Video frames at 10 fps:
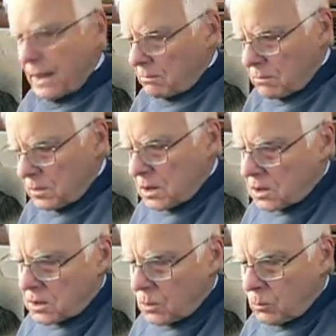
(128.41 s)
That was
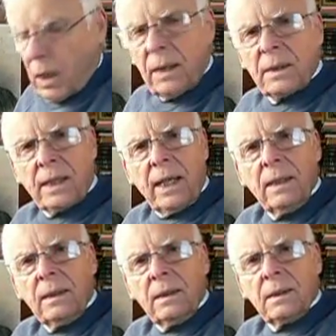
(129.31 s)
why the
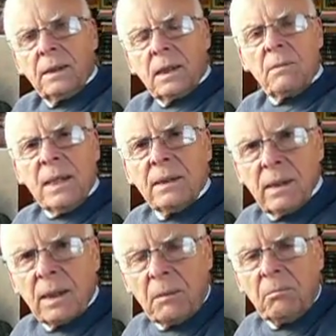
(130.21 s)
king
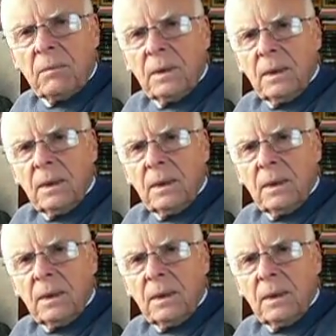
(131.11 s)
commended him